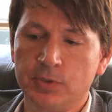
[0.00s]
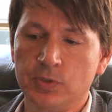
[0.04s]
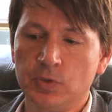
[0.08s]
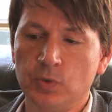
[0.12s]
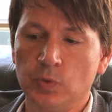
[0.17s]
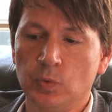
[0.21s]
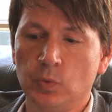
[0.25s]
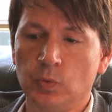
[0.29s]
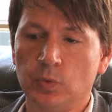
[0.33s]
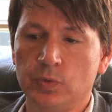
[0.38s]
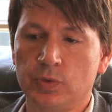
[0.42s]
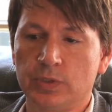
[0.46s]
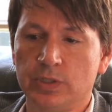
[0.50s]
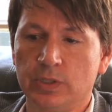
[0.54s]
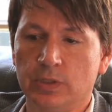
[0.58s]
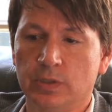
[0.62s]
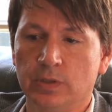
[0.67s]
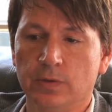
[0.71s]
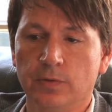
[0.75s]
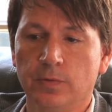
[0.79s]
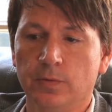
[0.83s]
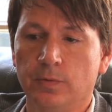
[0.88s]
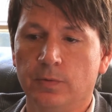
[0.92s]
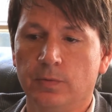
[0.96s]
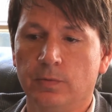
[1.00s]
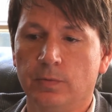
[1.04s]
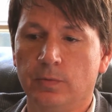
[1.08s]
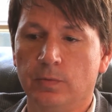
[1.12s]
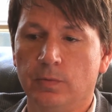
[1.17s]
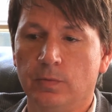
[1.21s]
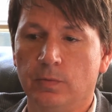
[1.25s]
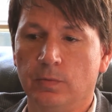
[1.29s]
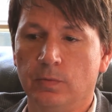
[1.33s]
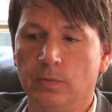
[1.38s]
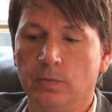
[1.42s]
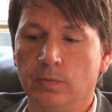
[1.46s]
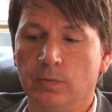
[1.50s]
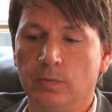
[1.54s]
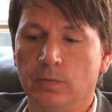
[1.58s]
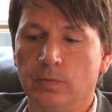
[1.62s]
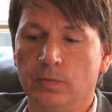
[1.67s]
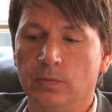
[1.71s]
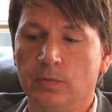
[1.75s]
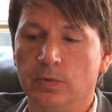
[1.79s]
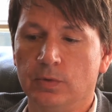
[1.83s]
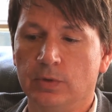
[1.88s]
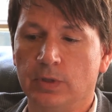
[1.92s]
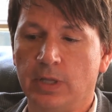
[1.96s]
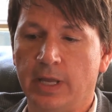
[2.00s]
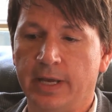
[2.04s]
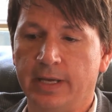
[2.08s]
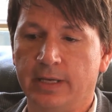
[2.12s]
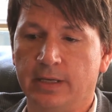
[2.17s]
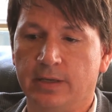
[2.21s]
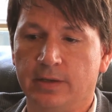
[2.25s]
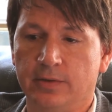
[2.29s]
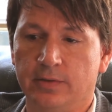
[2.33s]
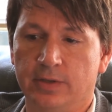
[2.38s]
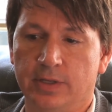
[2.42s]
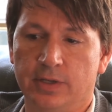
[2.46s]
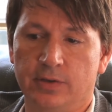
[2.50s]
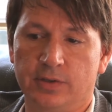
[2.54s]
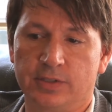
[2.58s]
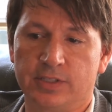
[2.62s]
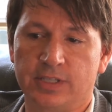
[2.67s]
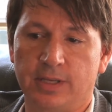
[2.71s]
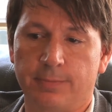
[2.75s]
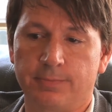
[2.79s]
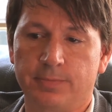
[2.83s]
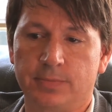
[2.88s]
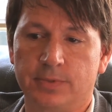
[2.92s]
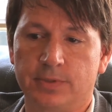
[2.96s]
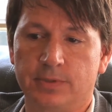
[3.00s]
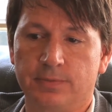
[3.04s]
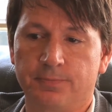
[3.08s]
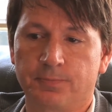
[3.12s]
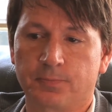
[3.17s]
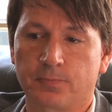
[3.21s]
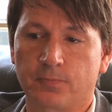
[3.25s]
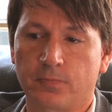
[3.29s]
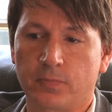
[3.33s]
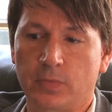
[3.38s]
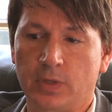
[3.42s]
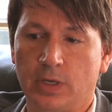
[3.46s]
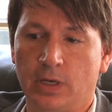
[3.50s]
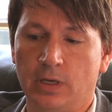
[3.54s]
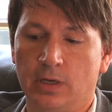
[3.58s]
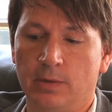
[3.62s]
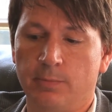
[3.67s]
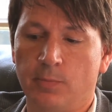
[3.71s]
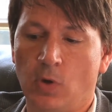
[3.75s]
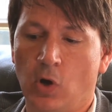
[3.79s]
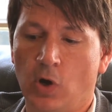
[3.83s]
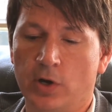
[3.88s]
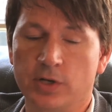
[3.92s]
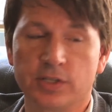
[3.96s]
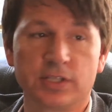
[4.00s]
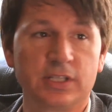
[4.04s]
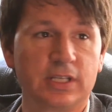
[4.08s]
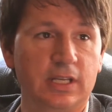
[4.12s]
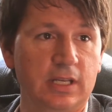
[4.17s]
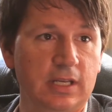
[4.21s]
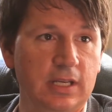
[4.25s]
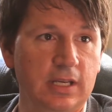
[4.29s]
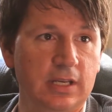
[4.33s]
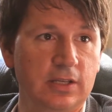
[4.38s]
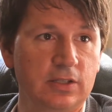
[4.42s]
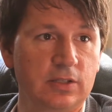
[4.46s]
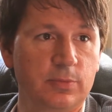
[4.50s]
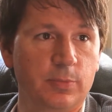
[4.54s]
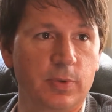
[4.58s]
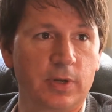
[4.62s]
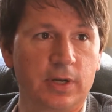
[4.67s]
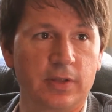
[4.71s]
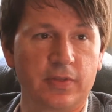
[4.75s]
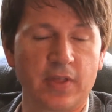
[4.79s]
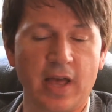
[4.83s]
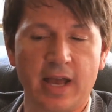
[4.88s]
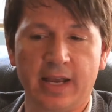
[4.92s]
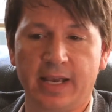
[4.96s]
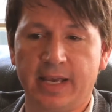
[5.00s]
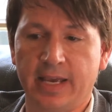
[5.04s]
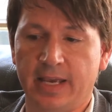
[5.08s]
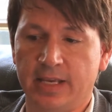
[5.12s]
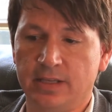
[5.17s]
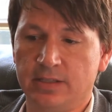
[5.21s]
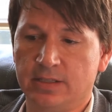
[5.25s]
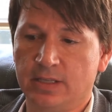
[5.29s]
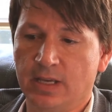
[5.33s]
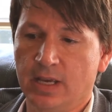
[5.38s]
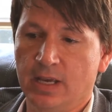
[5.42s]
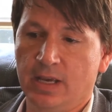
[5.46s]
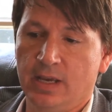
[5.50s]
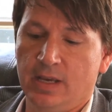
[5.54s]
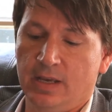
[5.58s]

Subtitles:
do still accept hard CDs, but in that case,